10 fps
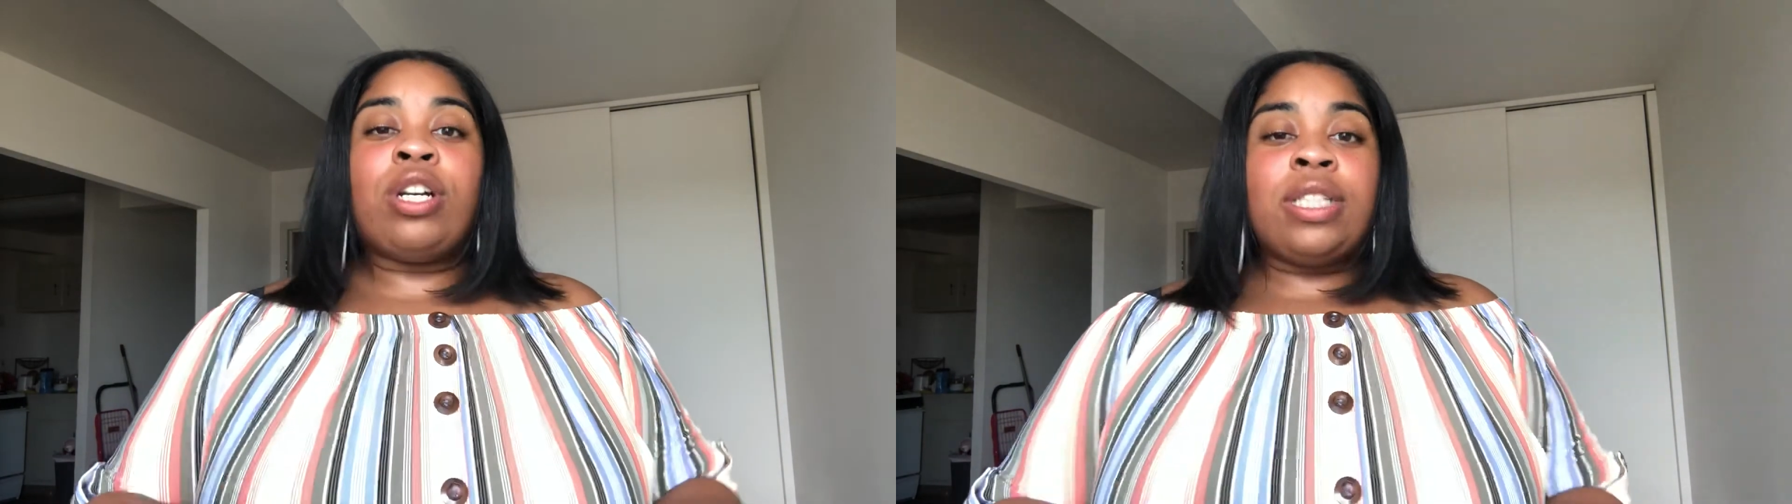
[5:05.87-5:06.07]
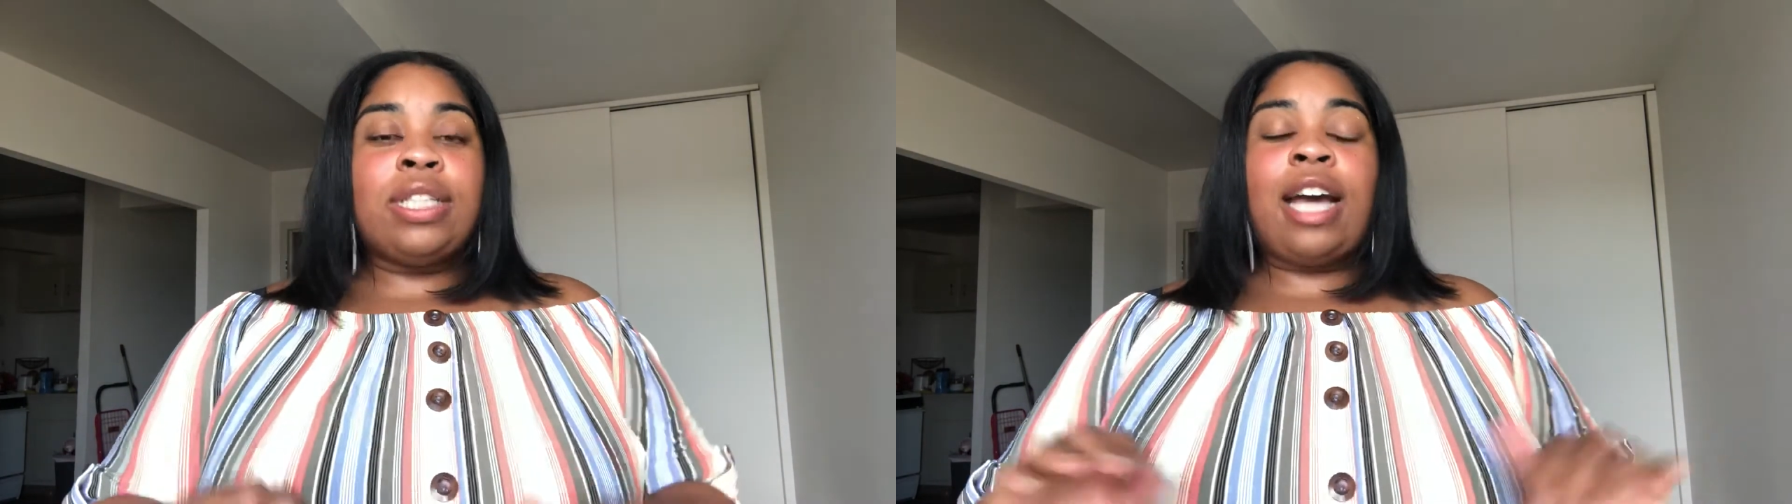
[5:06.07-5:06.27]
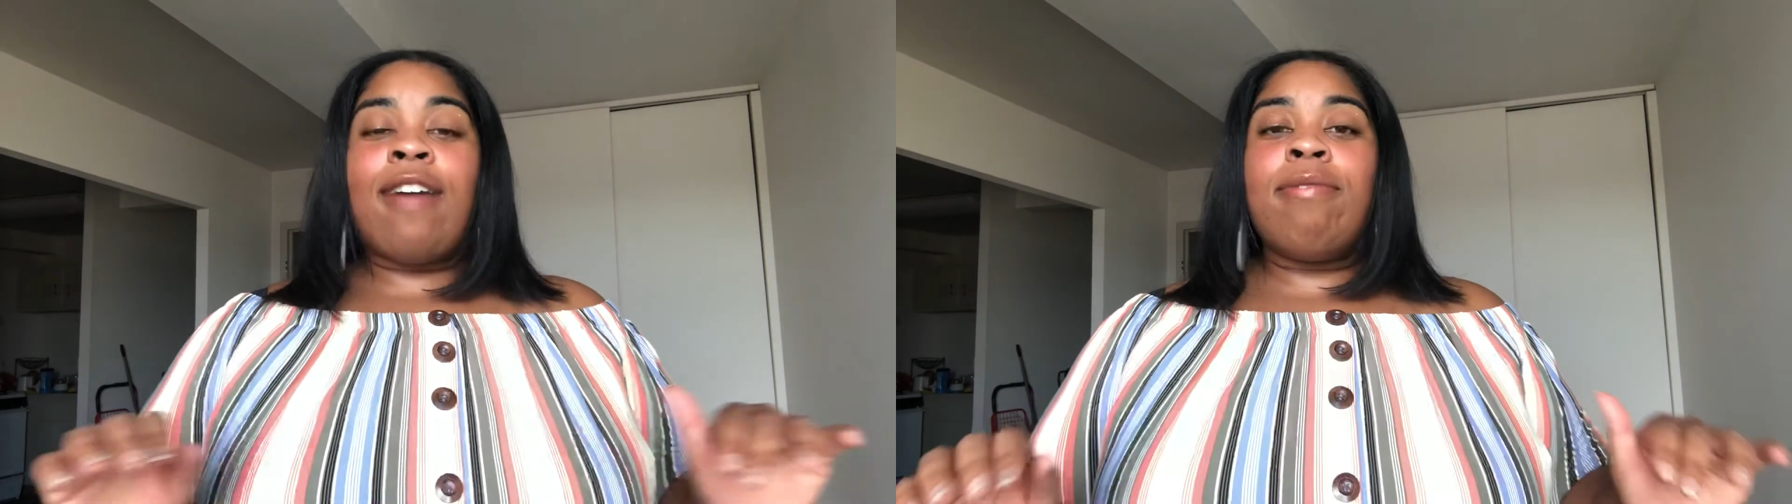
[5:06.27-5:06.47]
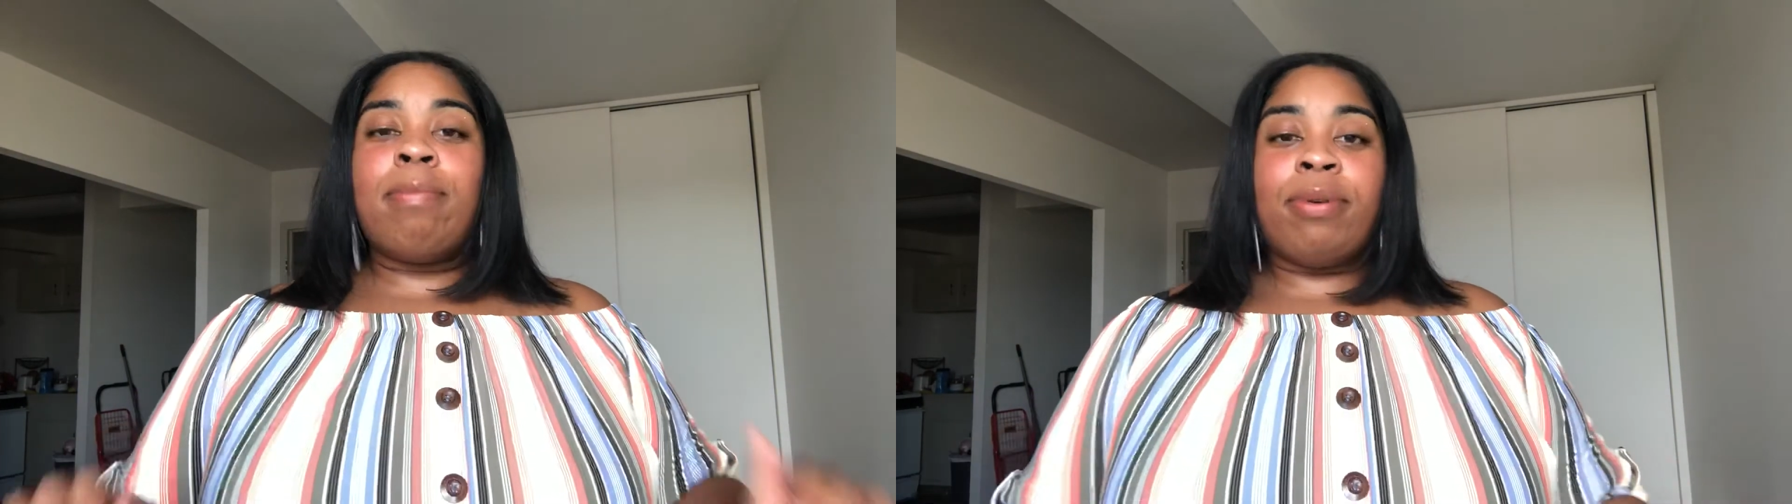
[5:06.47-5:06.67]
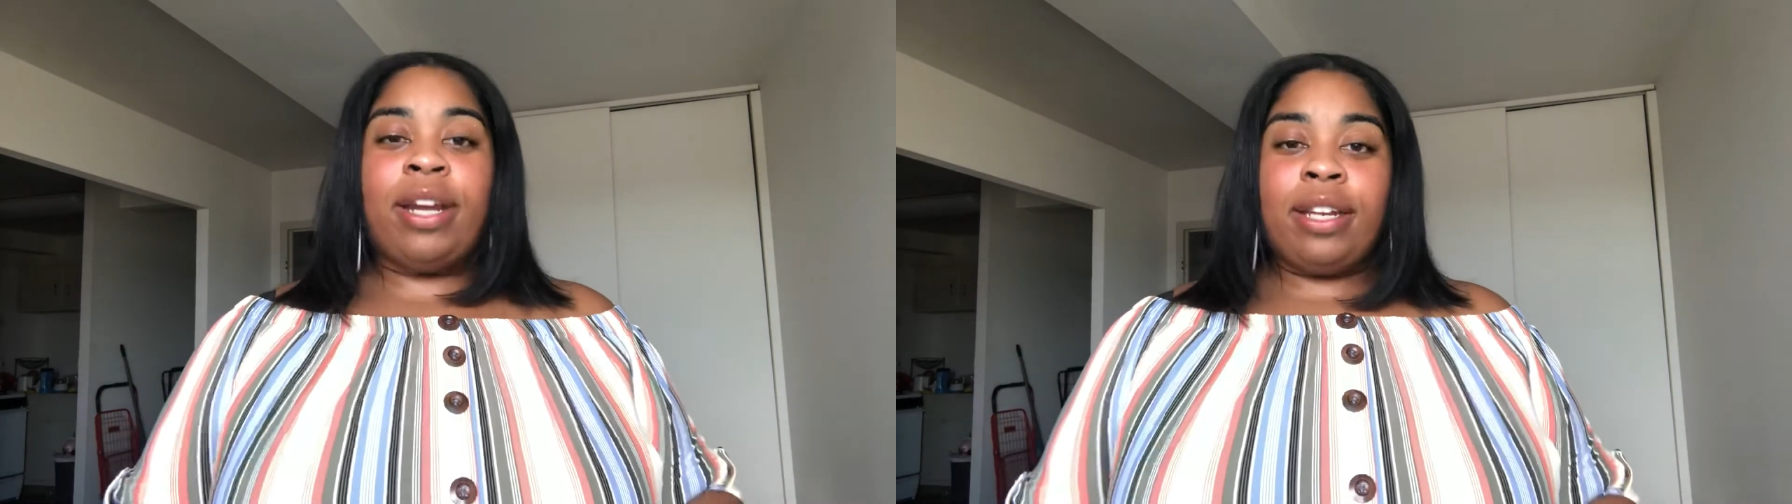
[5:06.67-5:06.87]
since I've been
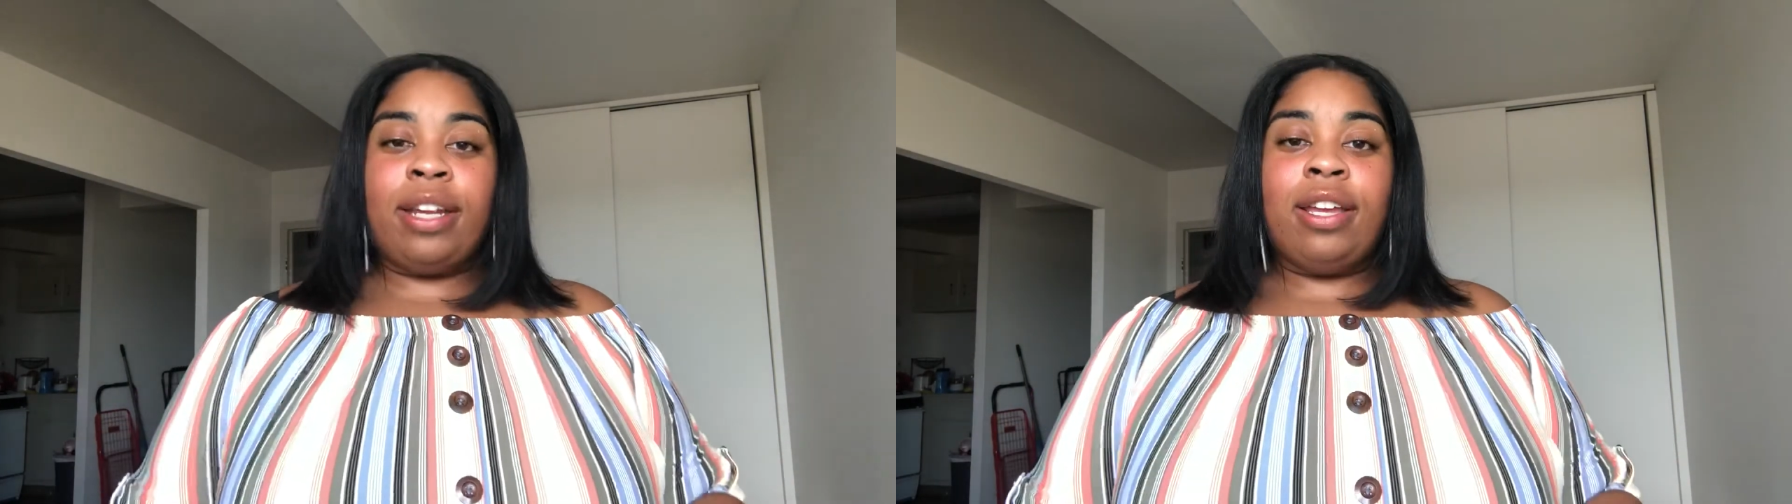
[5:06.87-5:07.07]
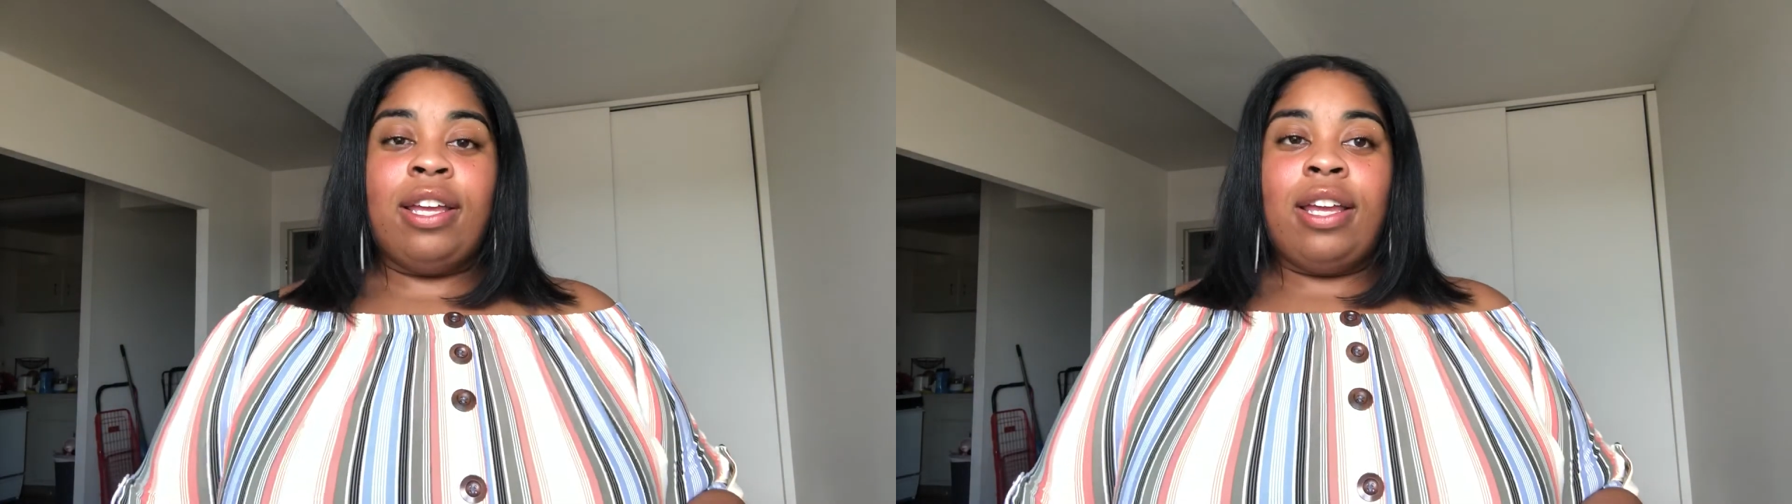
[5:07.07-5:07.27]
pregnant.